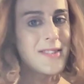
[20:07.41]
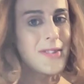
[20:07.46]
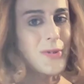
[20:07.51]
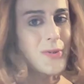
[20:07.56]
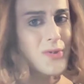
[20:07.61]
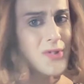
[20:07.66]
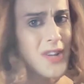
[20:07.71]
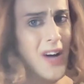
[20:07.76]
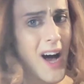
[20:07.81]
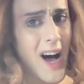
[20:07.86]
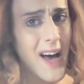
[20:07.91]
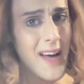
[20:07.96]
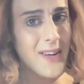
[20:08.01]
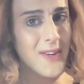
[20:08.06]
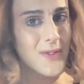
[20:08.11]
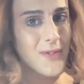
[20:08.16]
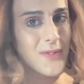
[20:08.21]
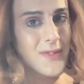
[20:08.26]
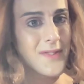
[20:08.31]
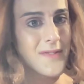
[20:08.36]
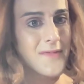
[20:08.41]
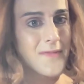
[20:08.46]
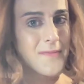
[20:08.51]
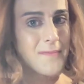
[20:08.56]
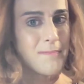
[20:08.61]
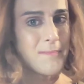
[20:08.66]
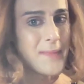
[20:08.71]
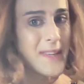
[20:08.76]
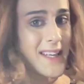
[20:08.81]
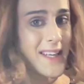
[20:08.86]
your child
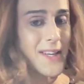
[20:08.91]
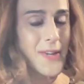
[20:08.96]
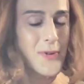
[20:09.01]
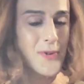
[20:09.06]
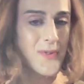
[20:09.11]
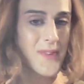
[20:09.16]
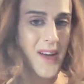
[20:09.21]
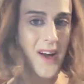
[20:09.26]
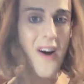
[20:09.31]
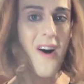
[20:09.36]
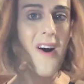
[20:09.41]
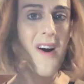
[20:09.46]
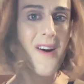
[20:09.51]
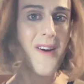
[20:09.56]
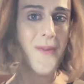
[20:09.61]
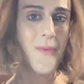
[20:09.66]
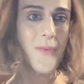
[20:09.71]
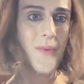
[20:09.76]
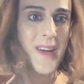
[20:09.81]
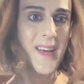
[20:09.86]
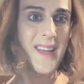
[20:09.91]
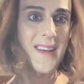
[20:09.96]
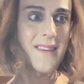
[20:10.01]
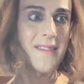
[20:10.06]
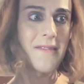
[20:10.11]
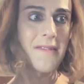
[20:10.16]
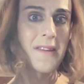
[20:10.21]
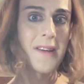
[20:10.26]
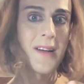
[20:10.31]
being who they are when,